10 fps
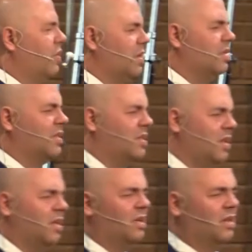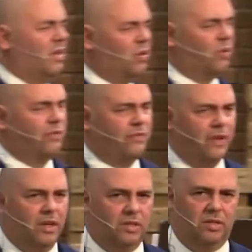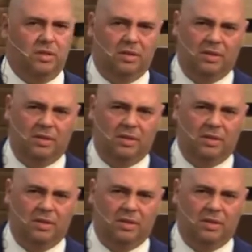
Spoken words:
we seek your face,